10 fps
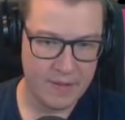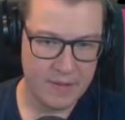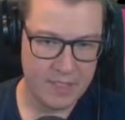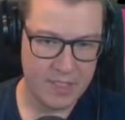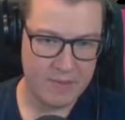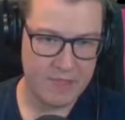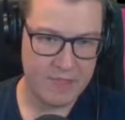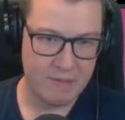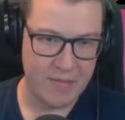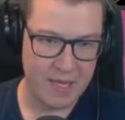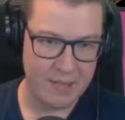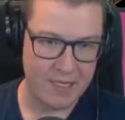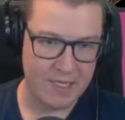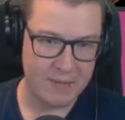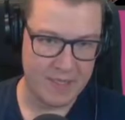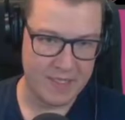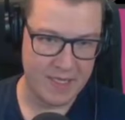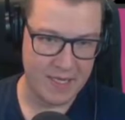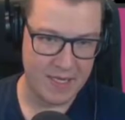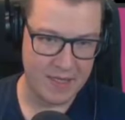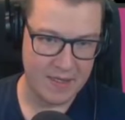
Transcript: Let's just make some backpack space here.